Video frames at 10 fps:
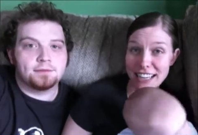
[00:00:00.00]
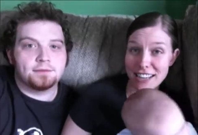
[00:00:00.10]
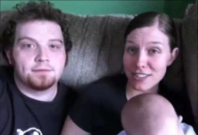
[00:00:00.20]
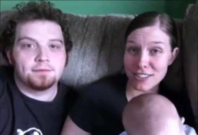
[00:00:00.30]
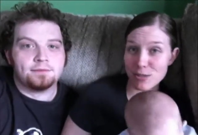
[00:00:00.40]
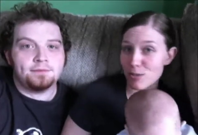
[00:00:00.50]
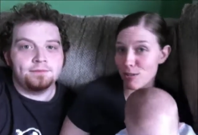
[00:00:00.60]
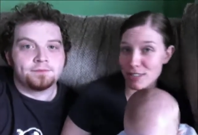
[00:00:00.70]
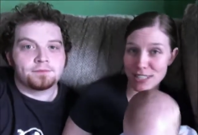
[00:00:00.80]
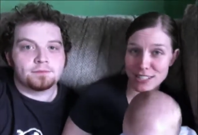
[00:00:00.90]
Speaker 1: And I also
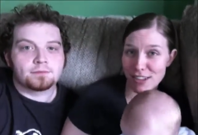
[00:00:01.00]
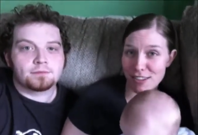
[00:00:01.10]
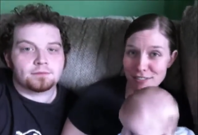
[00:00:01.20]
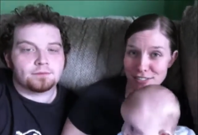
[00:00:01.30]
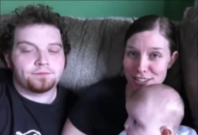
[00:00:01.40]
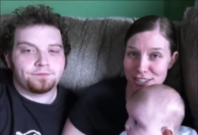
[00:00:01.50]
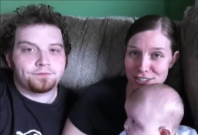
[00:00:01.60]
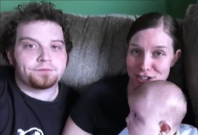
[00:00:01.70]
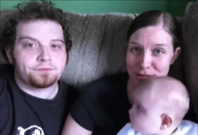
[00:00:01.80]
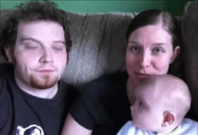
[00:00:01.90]
don't like salt and
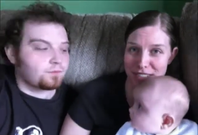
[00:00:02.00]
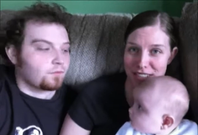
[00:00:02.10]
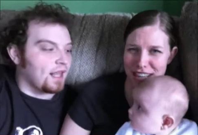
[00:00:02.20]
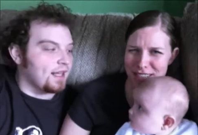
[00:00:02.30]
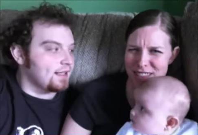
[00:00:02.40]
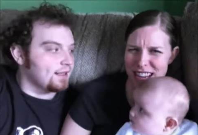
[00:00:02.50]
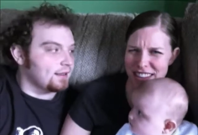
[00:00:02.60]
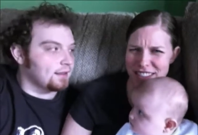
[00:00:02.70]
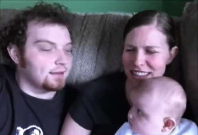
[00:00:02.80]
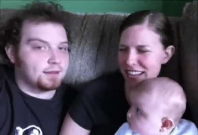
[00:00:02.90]
vinegar chips. That I'm is, not
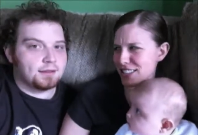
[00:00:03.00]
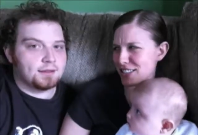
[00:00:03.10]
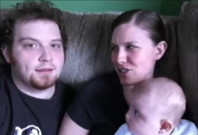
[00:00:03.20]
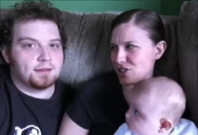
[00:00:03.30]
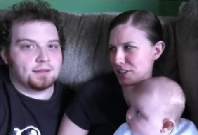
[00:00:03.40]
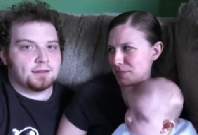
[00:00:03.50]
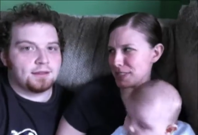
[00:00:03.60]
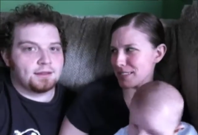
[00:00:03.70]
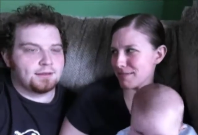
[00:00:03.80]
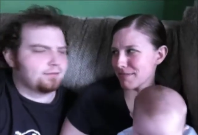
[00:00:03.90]
even that into
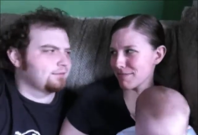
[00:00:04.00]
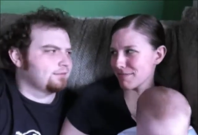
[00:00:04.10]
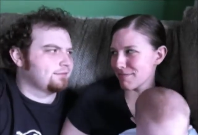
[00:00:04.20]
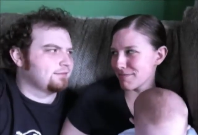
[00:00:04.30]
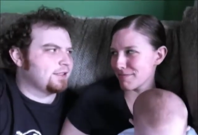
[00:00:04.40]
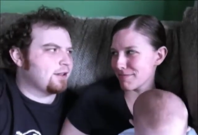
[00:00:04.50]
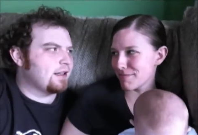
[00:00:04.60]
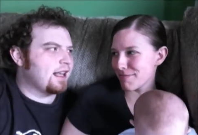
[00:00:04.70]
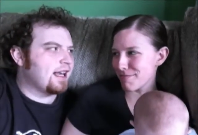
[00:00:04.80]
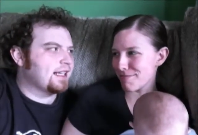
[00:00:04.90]
chips.
Speaker 2: You are
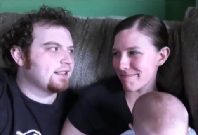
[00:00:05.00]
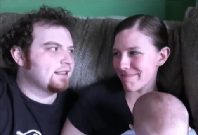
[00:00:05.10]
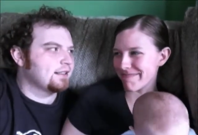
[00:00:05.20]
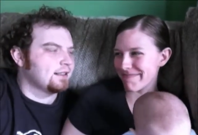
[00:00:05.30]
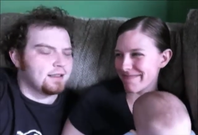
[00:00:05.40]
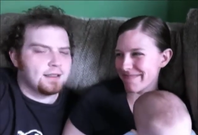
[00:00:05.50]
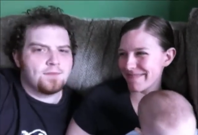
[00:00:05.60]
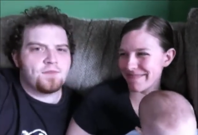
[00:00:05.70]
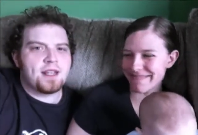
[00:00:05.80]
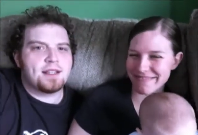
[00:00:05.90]
lying.
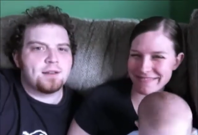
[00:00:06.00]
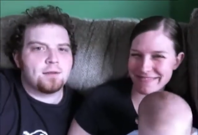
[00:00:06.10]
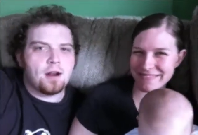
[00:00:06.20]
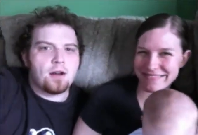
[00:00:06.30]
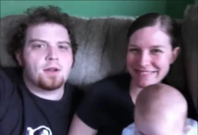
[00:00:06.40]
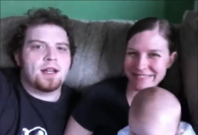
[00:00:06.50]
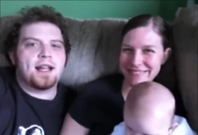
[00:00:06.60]
That is the wrong